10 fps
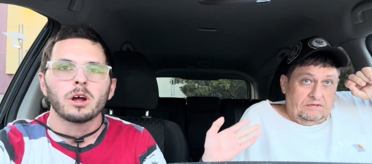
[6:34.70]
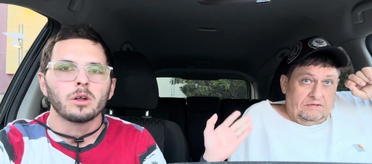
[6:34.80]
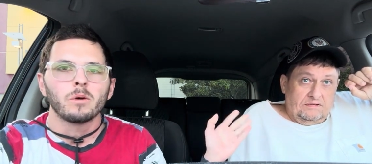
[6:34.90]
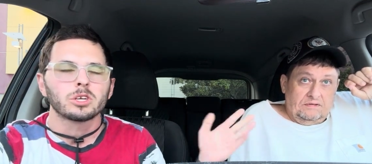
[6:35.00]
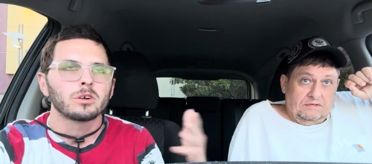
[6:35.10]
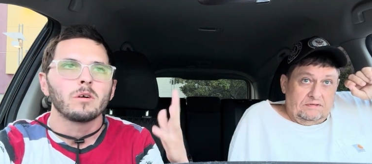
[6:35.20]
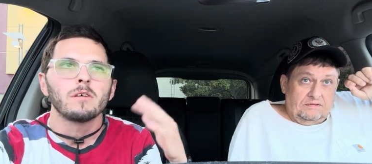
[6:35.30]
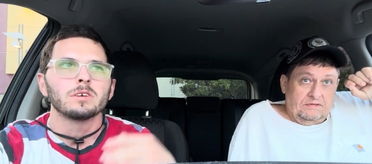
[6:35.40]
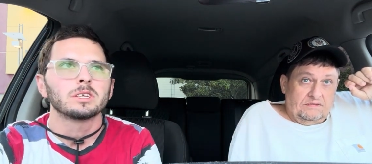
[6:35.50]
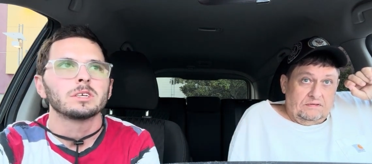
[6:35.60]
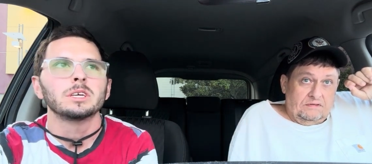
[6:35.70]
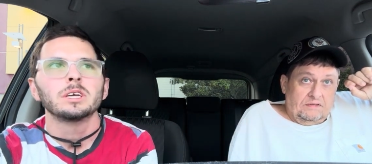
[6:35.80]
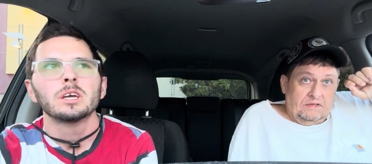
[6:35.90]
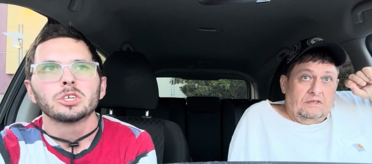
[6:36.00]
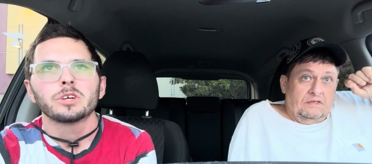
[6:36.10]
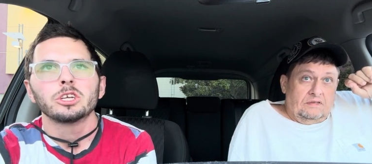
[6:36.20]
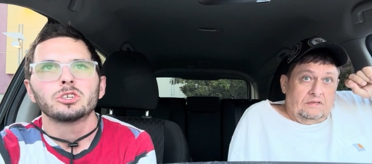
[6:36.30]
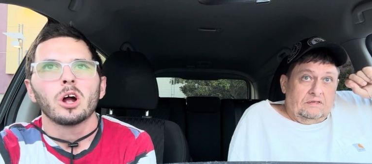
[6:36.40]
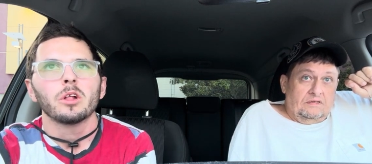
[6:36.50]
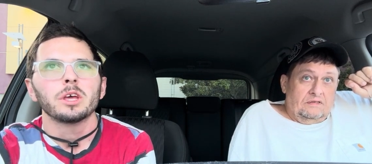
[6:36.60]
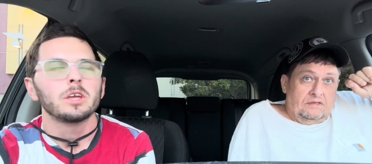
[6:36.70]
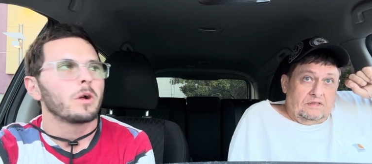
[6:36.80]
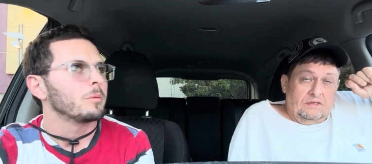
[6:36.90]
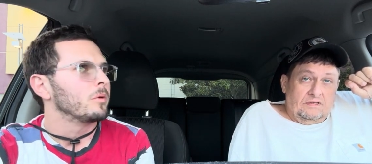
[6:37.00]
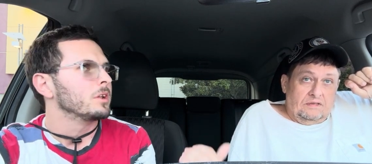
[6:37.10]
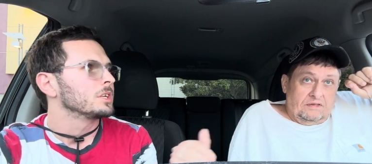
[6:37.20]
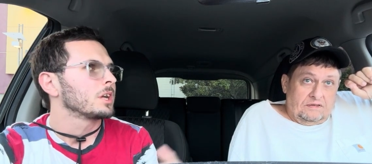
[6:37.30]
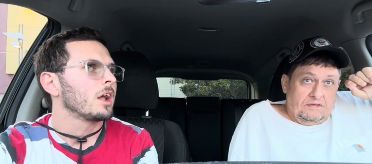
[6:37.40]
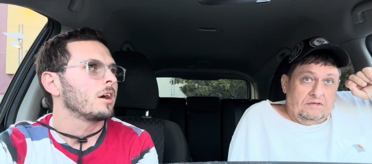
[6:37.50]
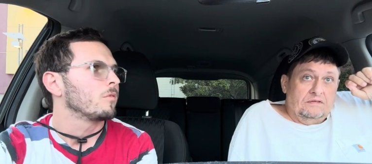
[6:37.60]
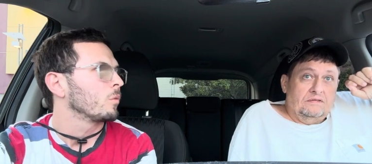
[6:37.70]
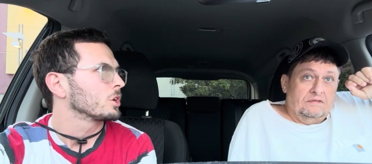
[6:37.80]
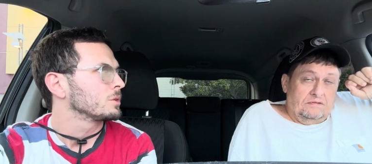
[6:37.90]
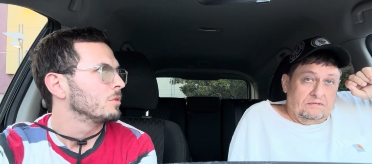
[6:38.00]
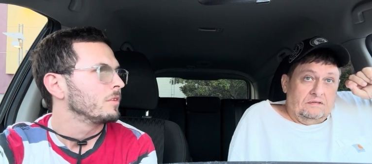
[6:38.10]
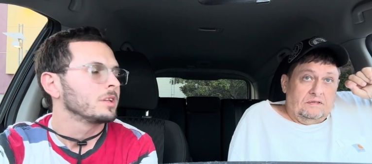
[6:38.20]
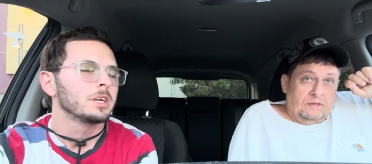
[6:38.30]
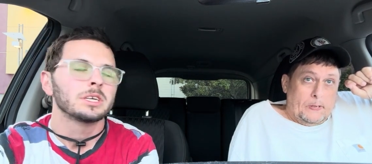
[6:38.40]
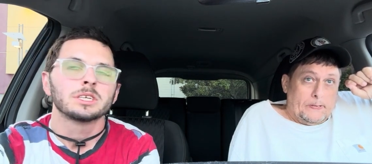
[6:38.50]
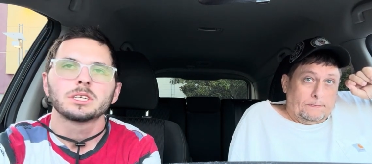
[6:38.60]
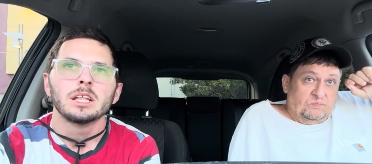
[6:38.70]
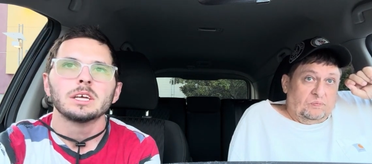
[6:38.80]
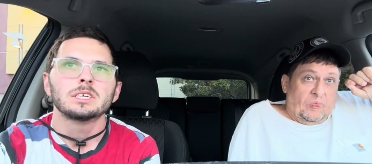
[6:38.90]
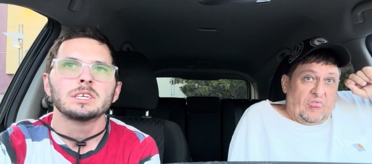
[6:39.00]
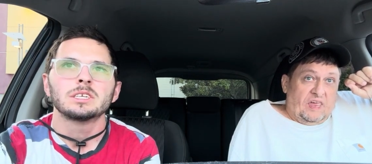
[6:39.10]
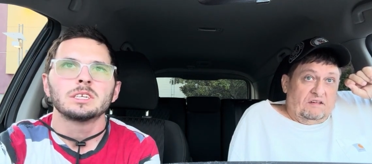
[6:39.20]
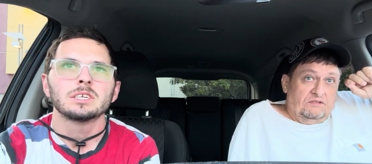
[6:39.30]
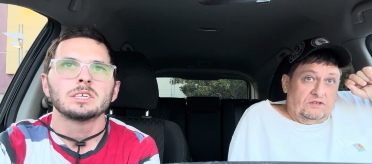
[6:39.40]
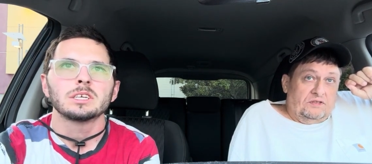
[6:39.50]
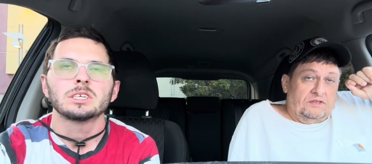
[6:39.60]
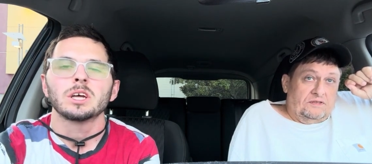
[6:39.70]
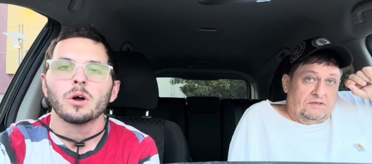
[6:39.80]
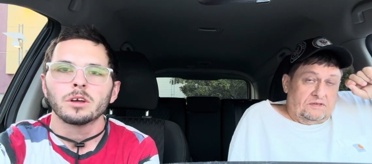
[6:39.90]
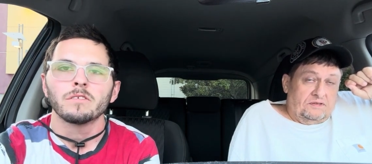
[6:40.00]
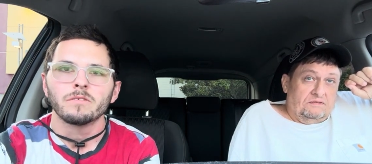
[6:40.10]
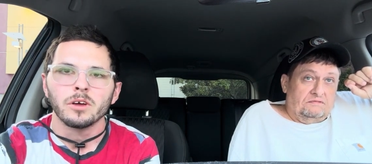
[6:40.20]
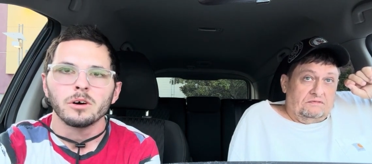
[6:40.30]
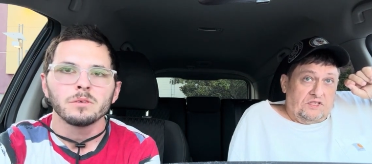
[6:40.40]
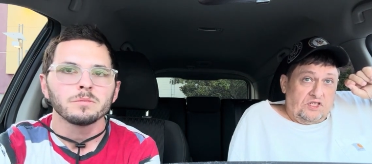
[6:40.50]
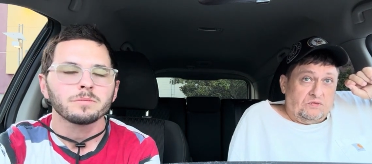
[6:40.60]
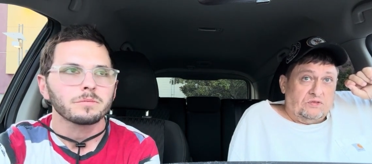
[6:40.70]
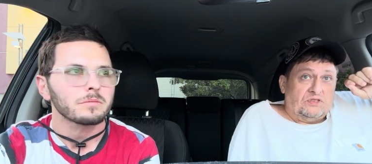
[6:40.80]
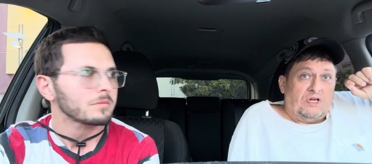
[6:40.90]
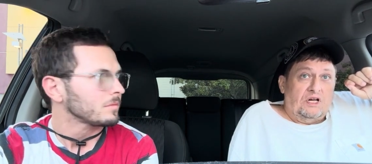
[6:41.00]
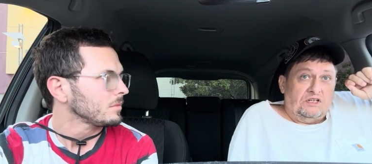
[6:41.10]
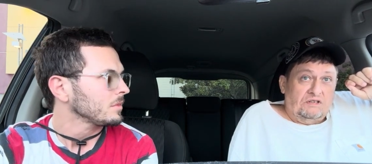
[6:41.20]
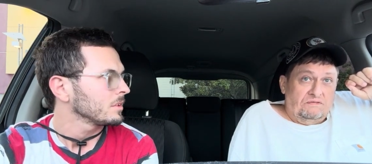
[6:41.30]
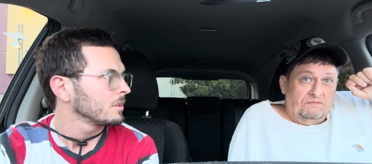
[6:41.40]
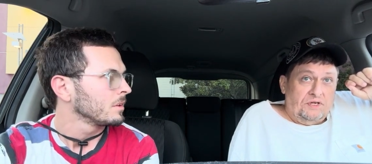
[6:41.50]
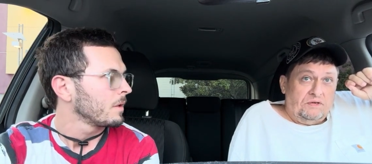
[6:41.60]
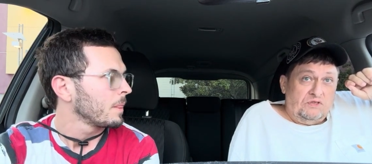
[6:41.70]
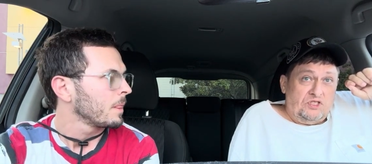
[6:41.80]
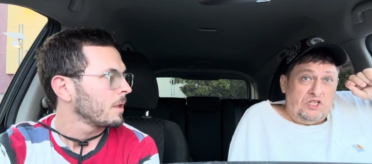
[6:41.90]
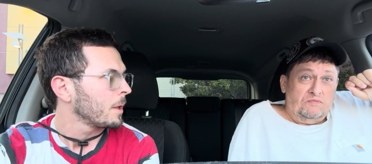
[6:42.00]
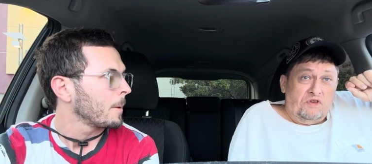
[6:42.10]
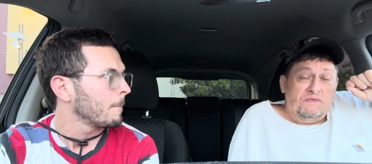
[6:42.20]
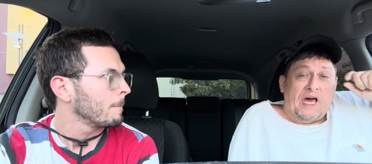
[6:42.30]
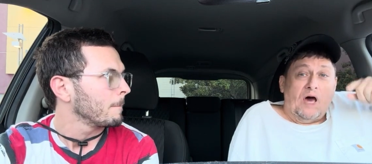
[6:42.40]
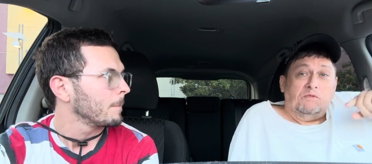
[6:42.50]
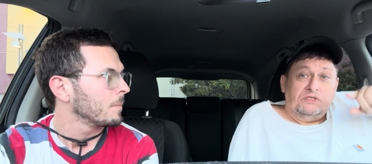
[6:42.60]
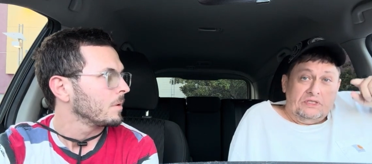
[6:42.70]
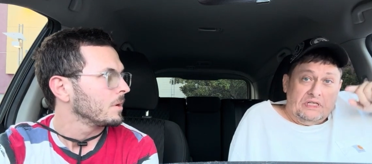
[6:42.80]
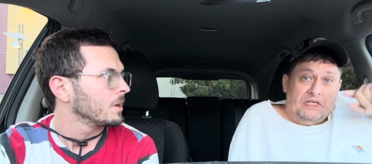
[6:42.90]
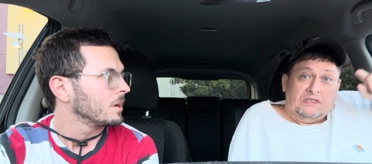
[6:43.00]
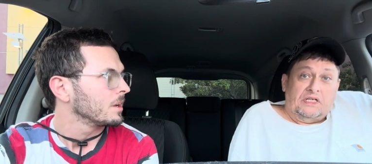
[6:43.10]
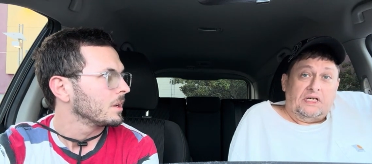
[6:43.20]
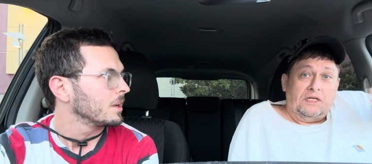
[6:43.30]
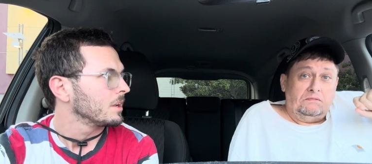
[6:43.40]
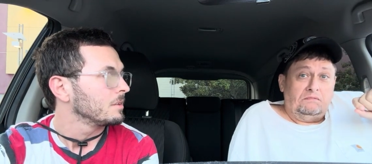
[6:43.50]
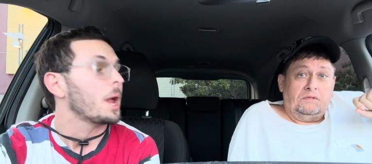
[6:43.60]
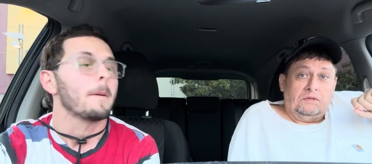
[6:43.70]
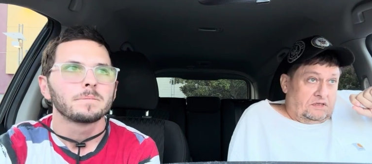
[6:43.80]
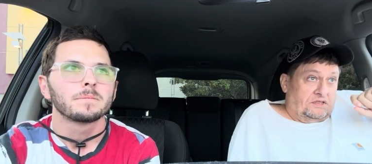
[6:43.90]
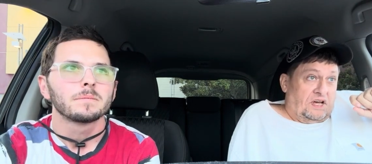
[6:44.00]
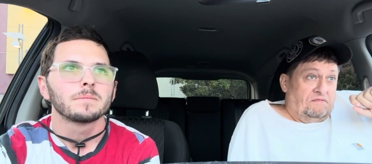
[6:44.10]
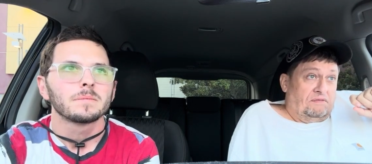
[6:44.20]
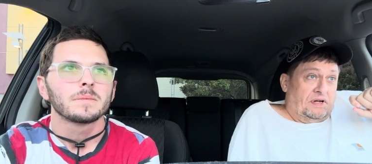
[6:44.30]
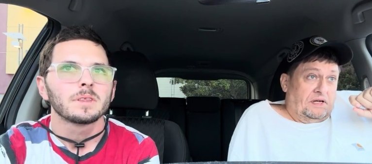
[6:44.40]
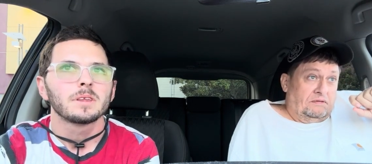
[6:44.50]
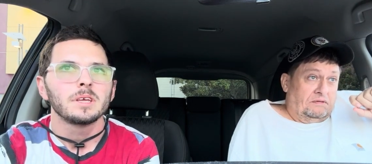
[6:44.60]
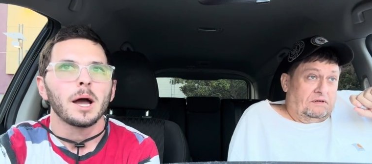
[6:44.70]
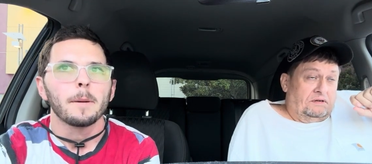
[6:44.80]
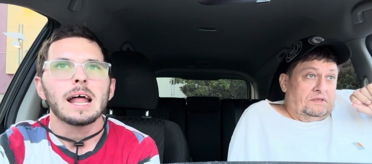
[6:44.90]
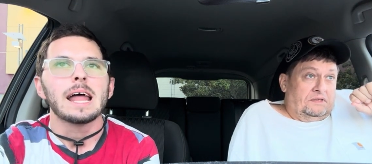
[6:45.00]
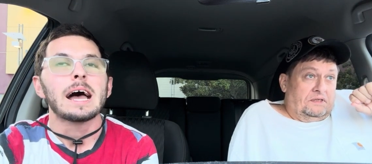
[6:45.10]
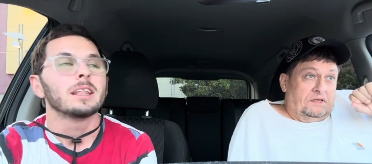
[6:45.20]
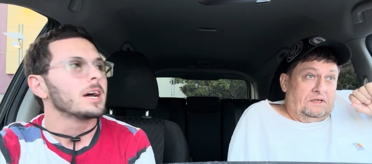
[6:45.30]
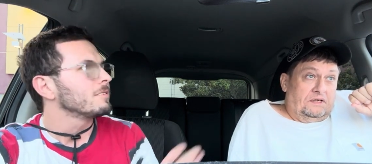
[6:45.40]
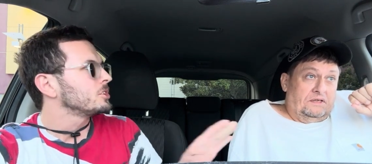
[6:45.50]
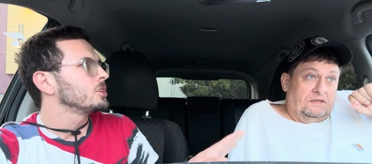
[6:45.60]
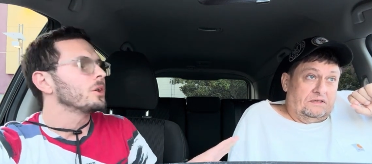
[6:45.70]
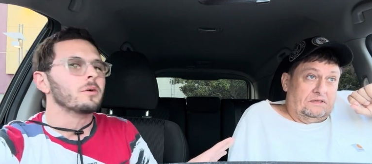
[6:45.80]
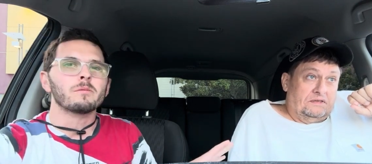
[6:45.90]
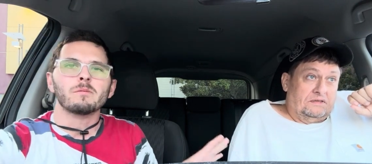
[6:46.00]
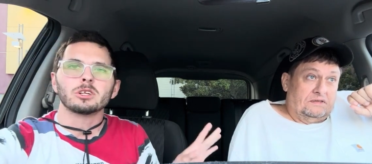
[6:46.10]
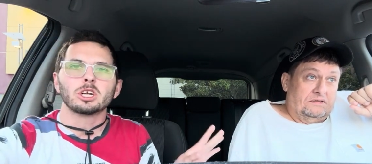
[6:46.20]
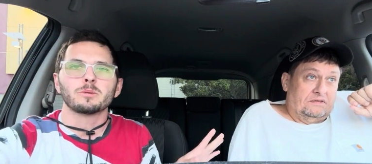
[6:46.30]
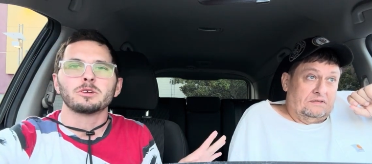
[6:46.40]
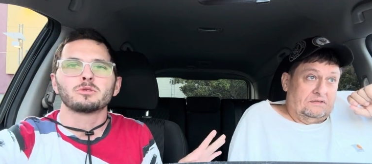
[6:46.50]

Speaker 1: not gonna watch Crow, obviously. Strange Darling, he already put in his god-awful worst movie list. This is a solid good film.
Speaker 2: This was a solid good film. This is a movie I would see again.
Speaker 1: Yeah.
Speaker 2: Definitely.
Speaker 1: Yeah. And I love it too. I want to touch about